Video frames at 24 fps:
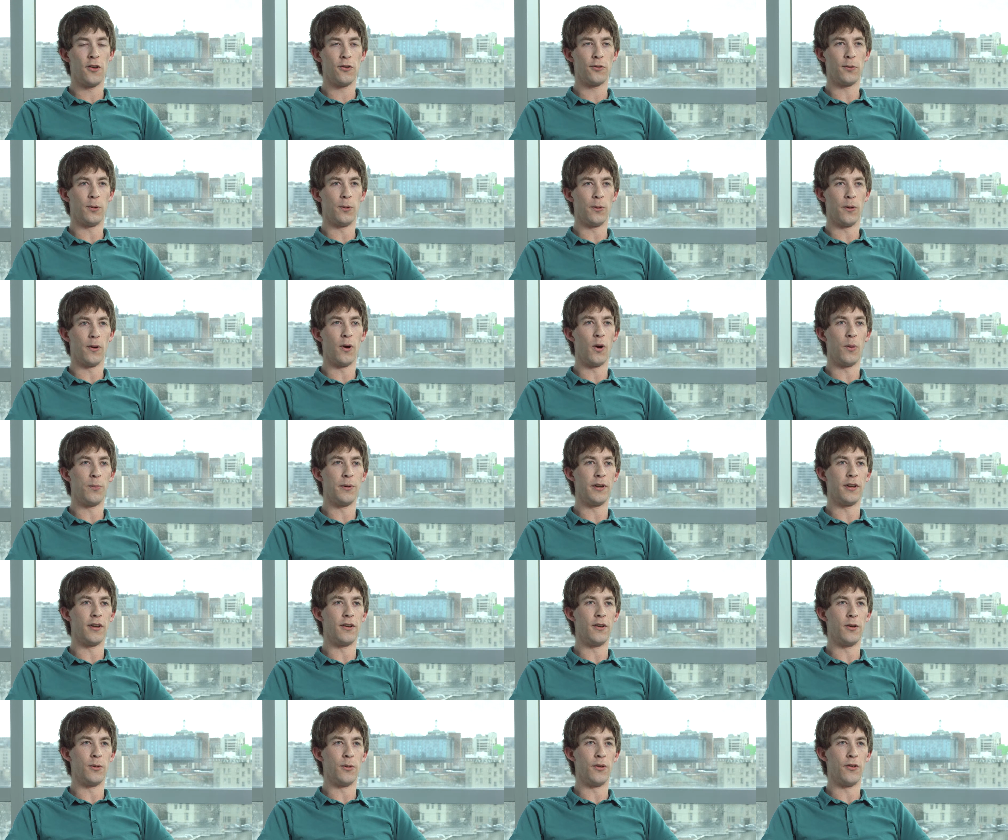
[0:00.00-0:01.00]
So what we're hoping to
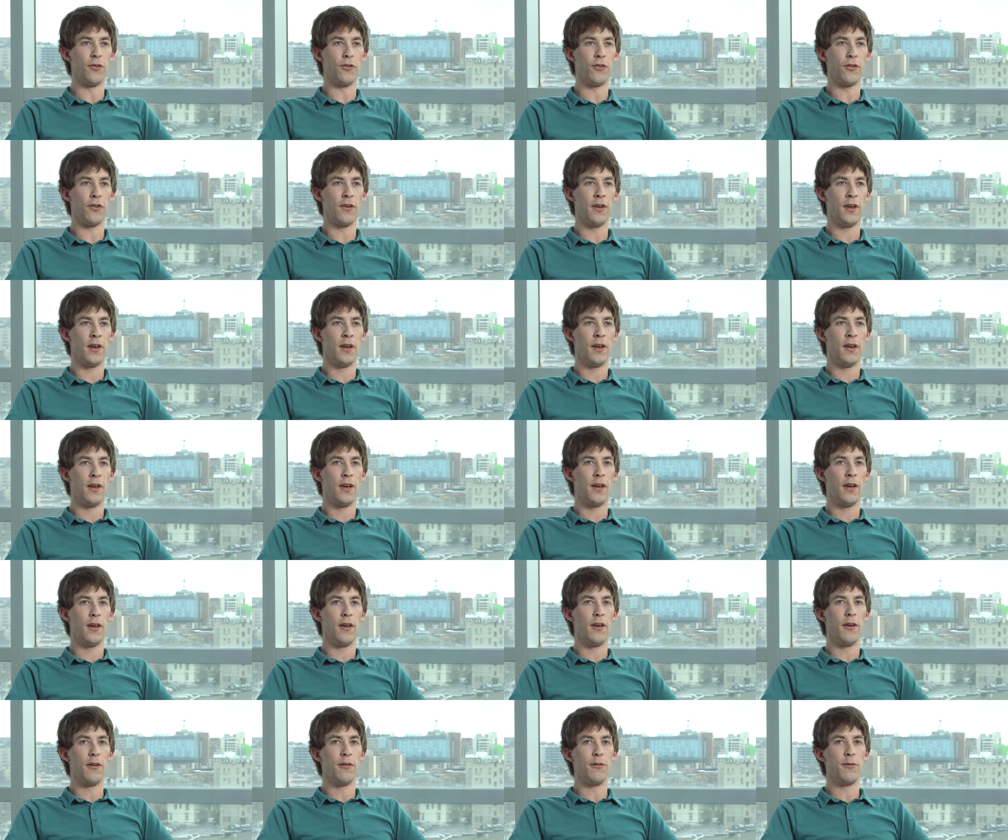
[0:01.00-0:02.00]
do is
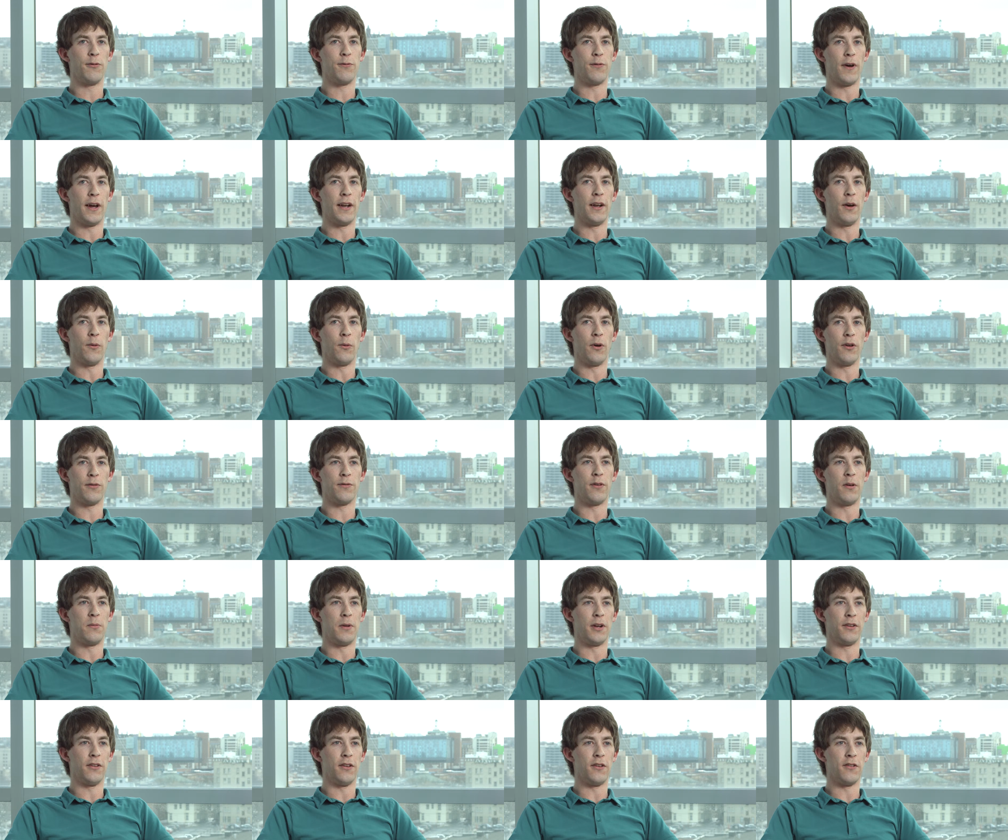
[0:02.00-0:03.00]
find out what
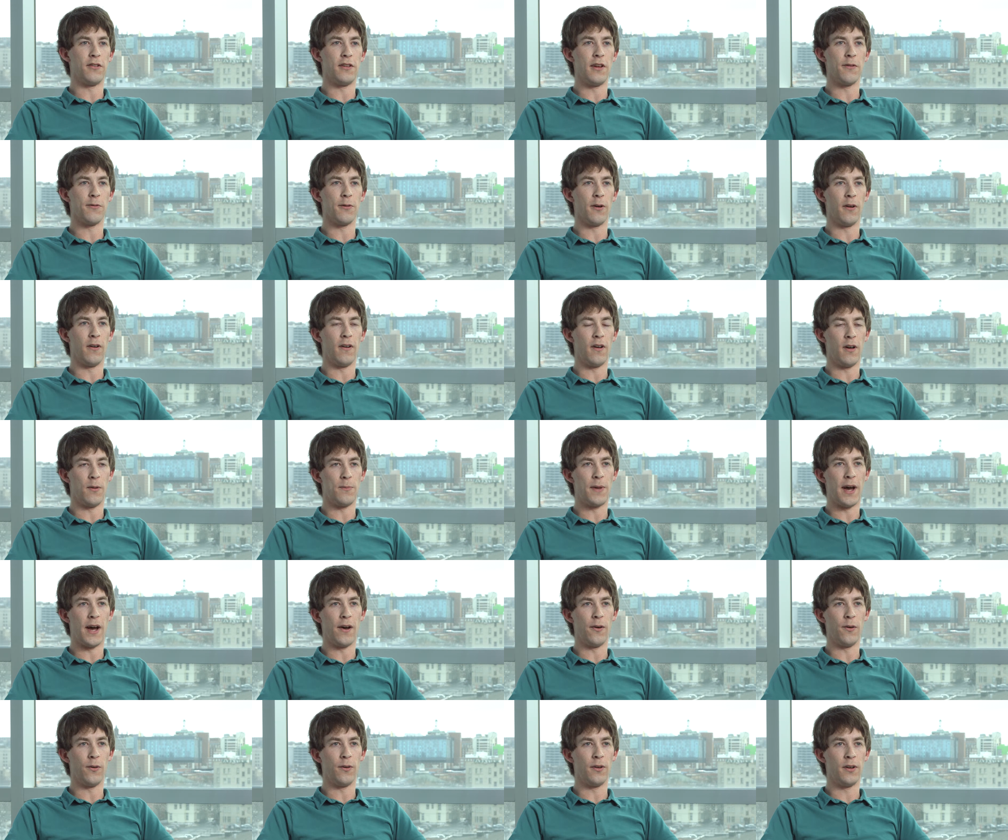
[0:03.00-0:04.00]
fundamentally is different
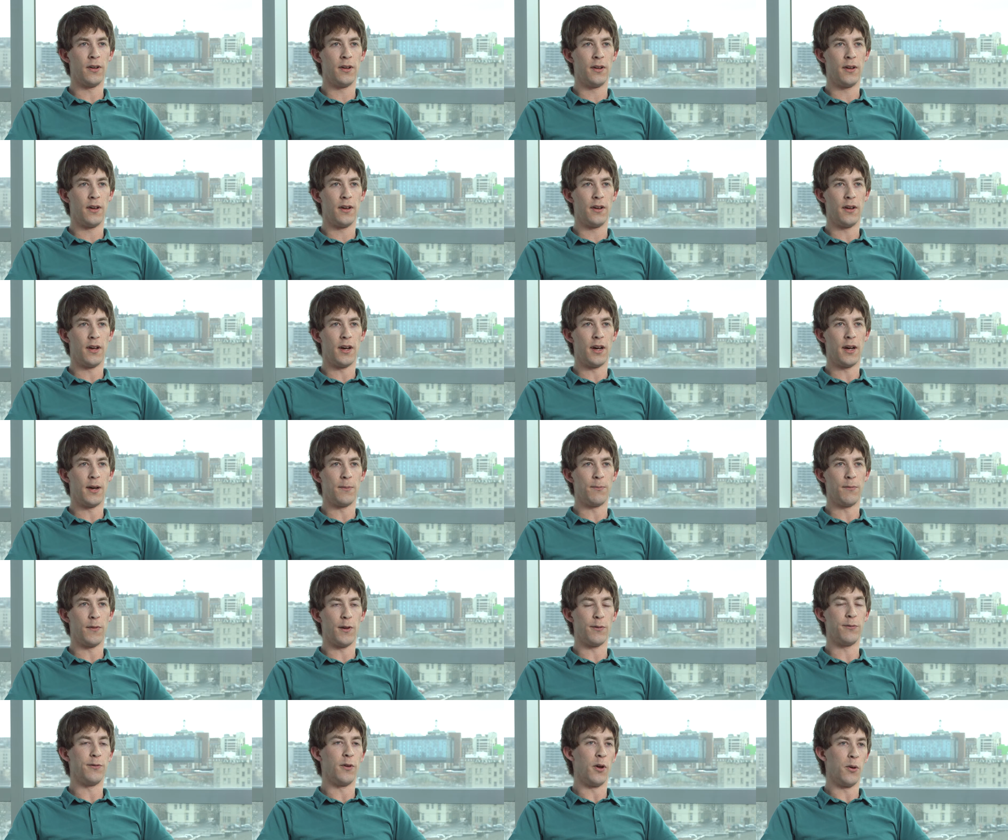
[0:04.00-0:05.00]
about
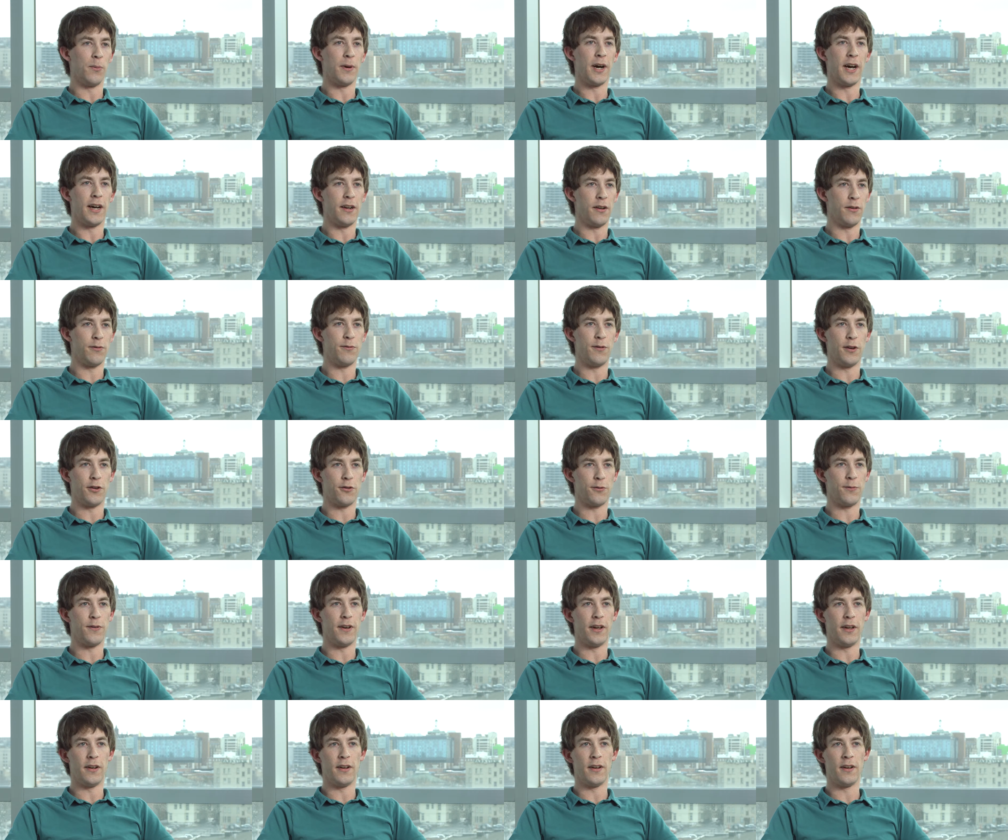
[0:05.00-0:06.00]
the flow behind a fish
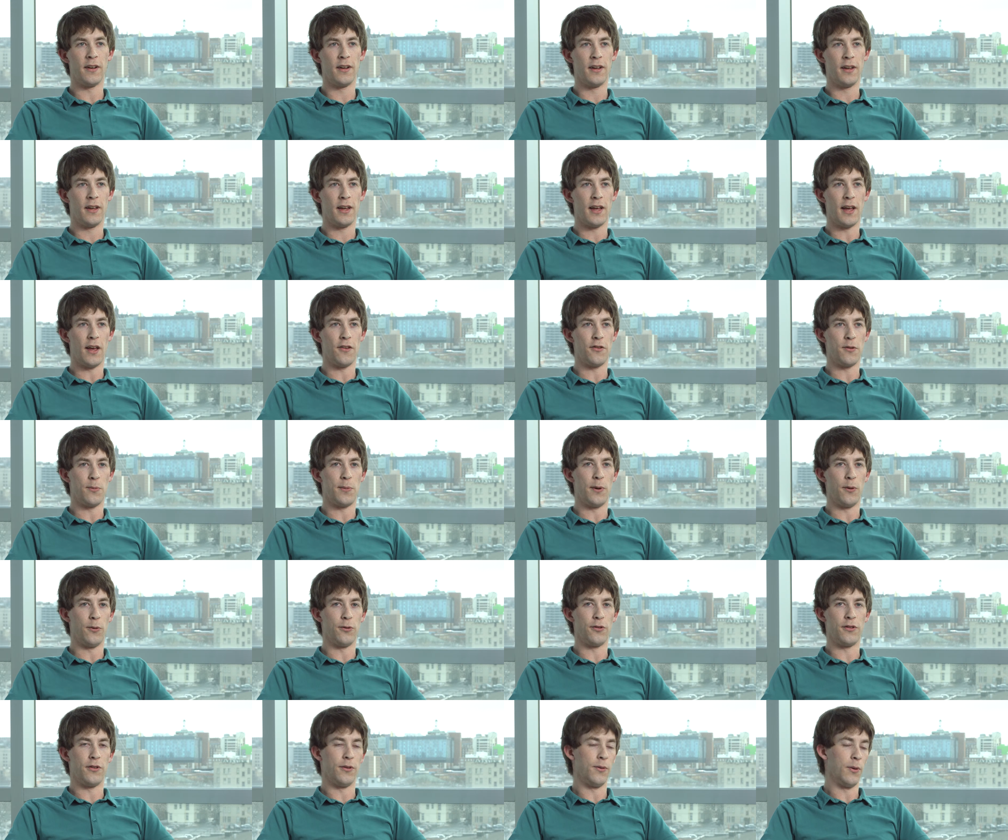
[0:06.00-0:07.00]
fin as
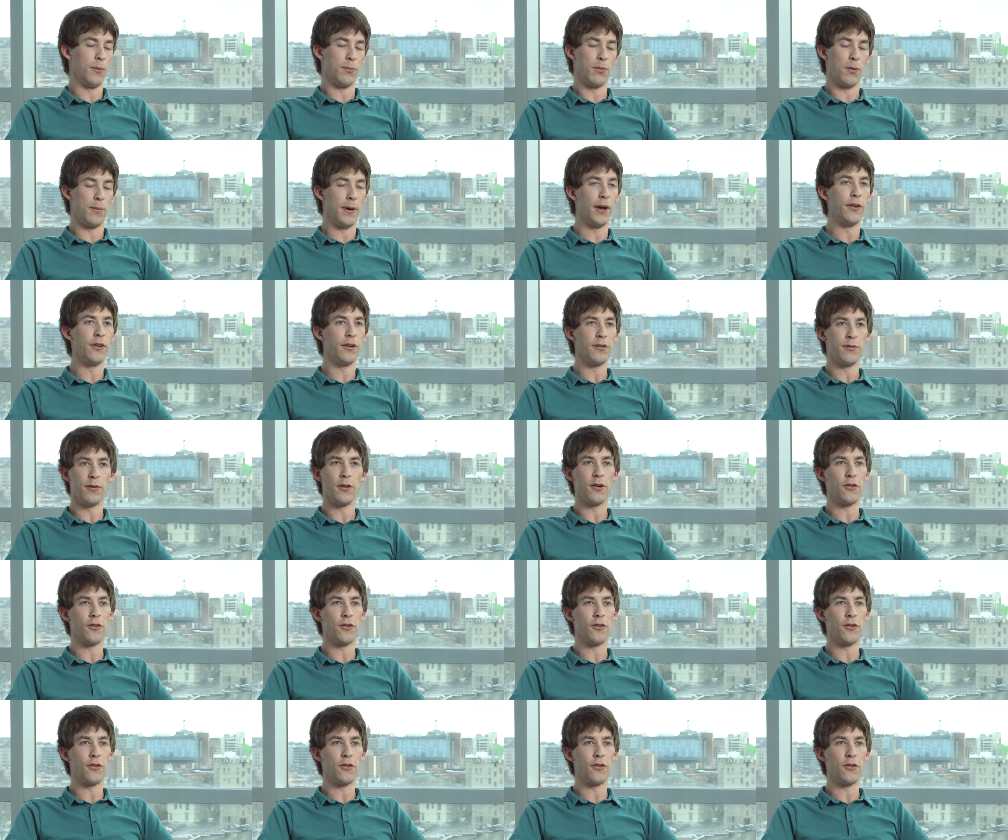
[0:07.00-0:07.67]
opposed to a propeller, for